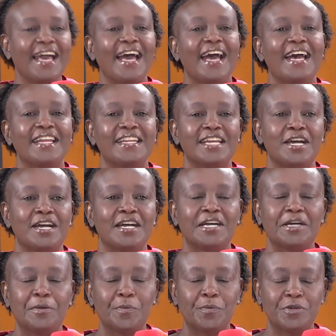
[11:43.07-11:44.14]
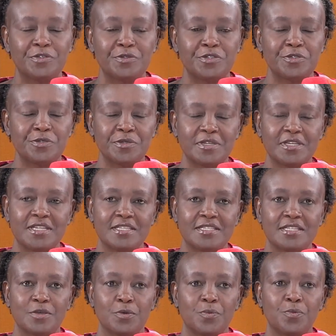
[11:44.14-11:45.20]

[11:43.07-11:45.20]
And uh, what we do is